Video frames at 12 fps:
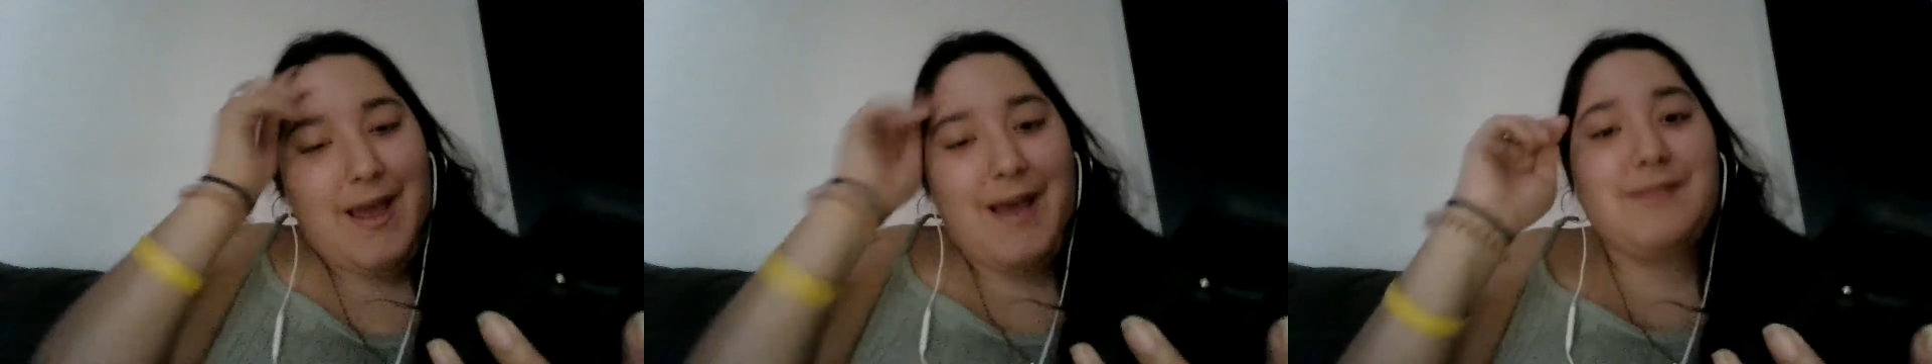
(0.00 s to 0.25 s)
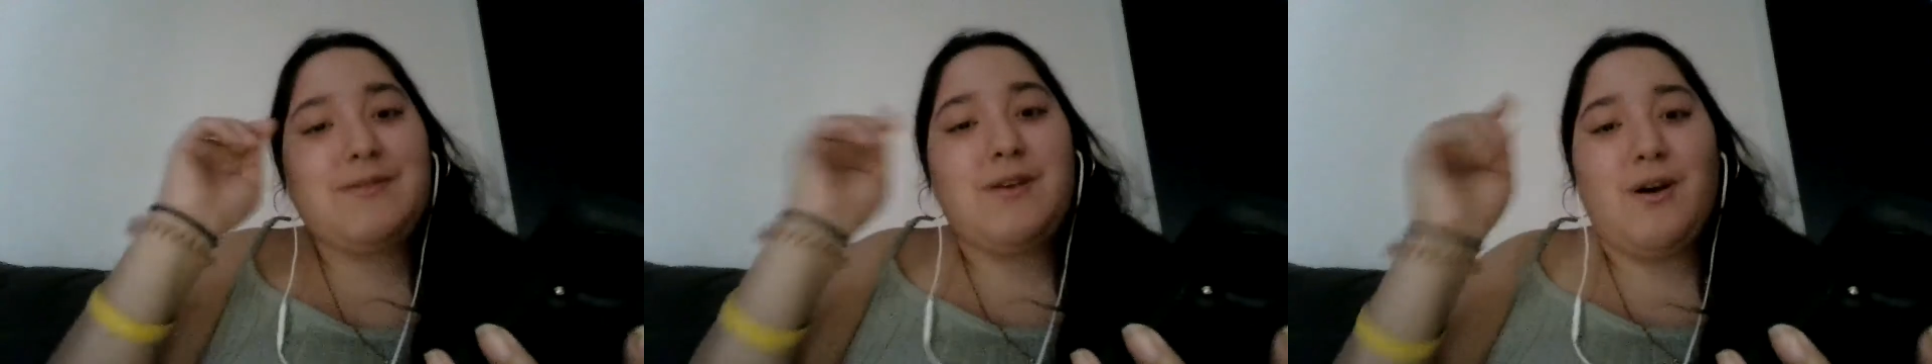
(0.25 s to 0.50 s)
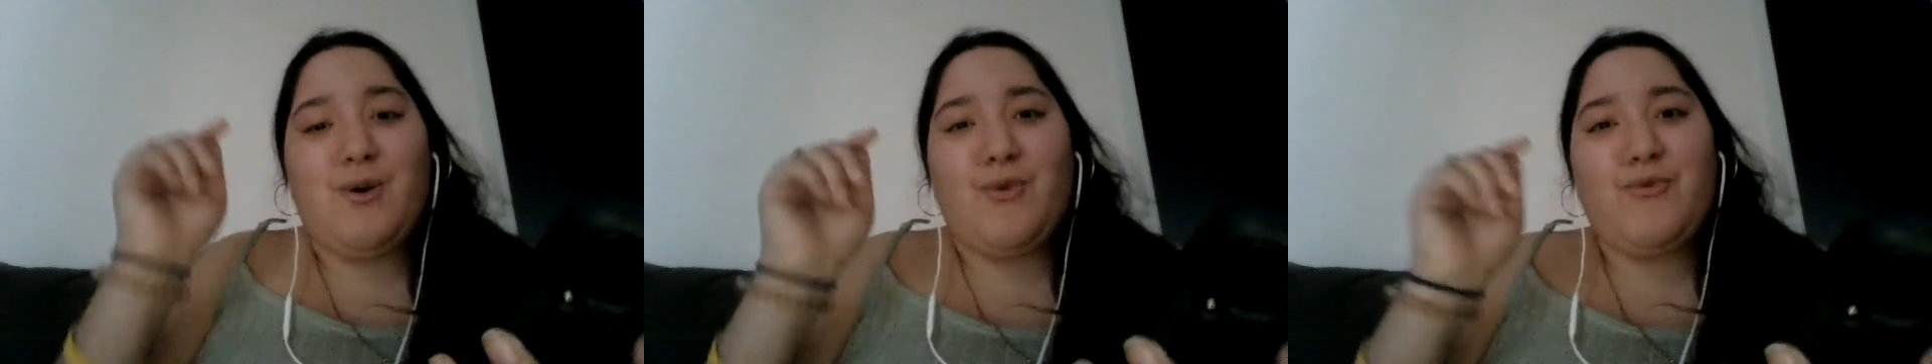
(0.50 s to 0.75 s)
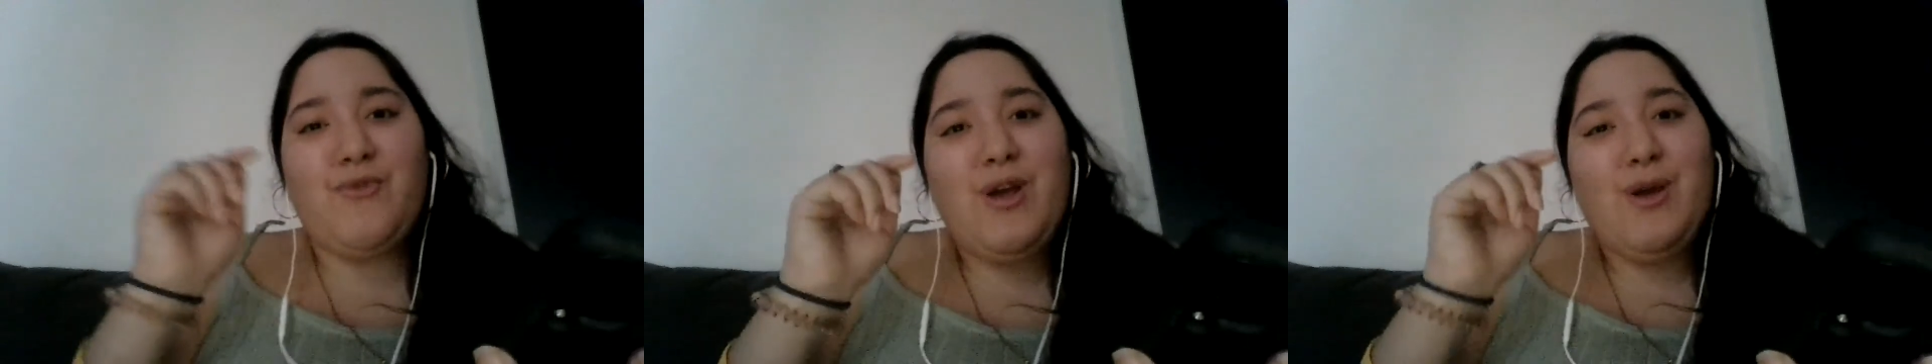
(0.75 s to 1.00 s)
ass
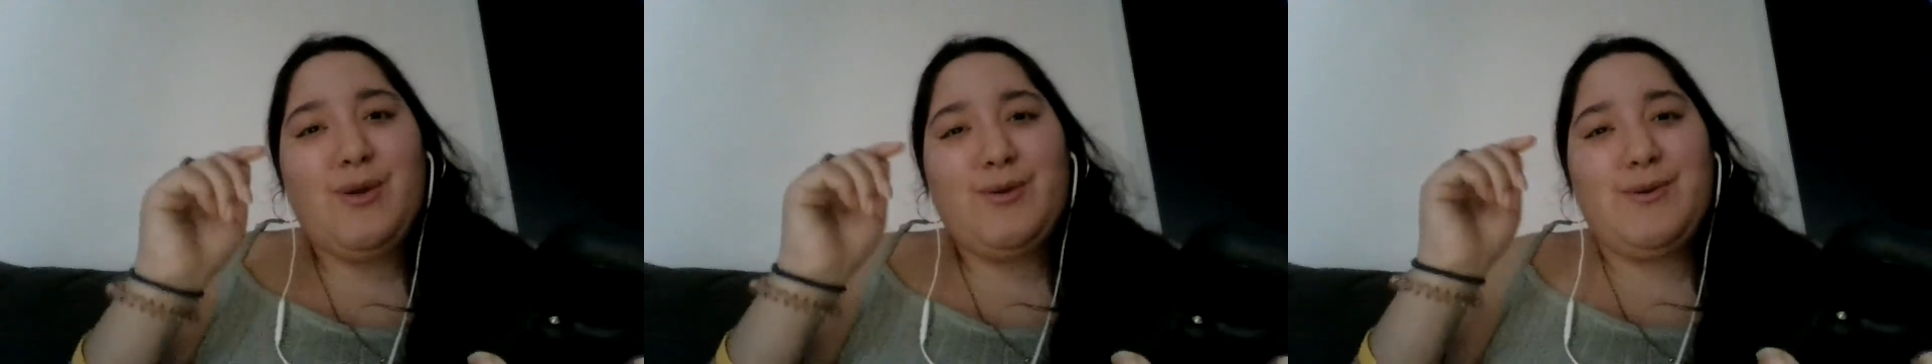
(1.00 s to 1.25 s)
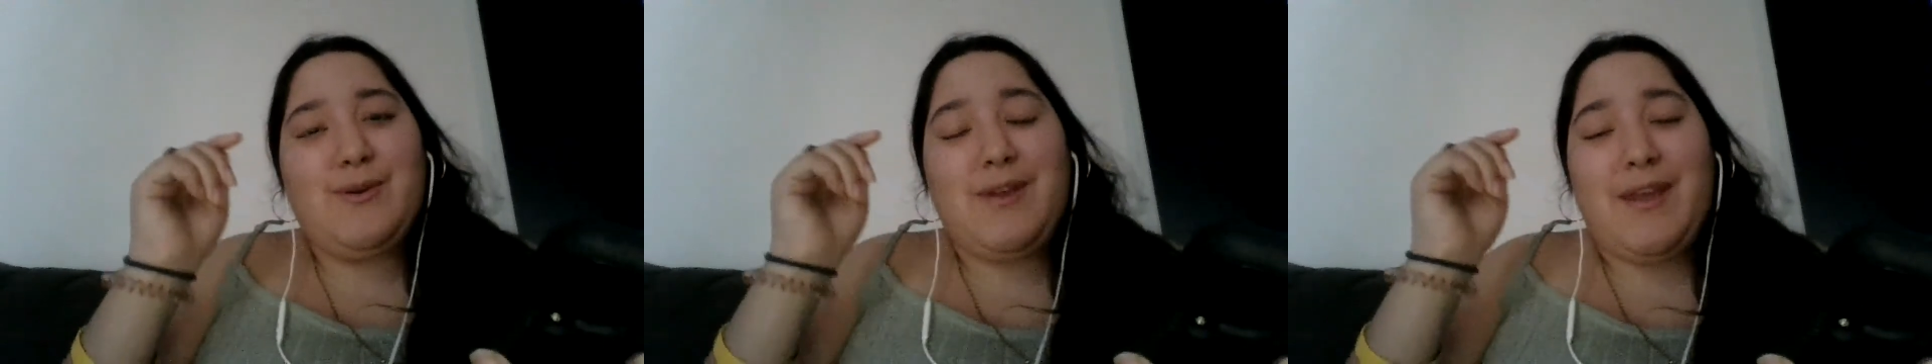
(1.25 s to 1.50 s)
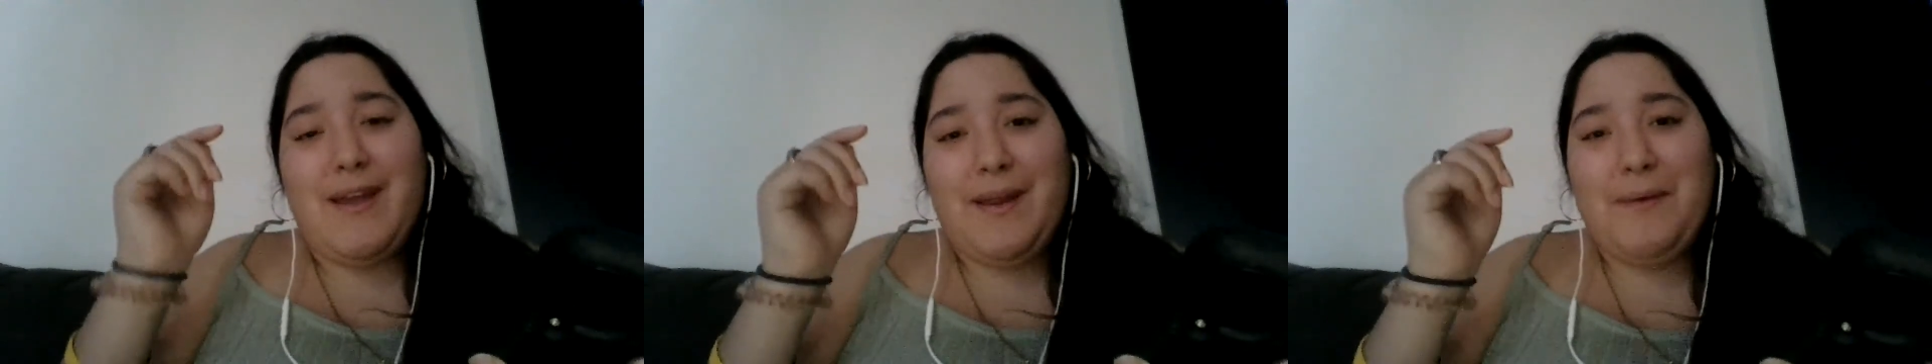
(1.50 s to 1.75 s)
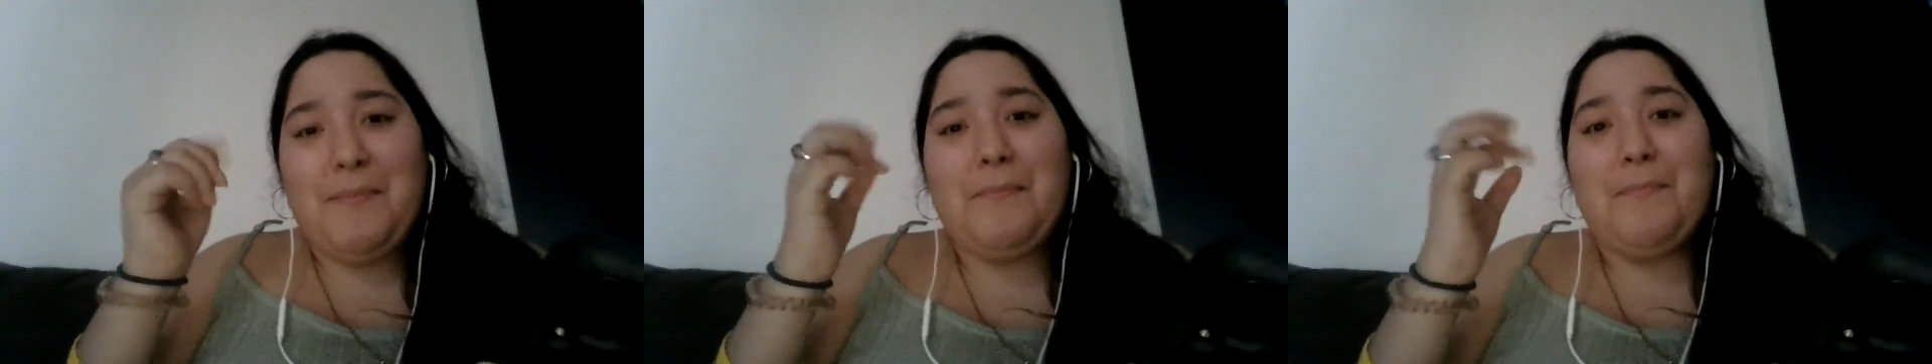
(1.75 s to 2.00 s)
off to get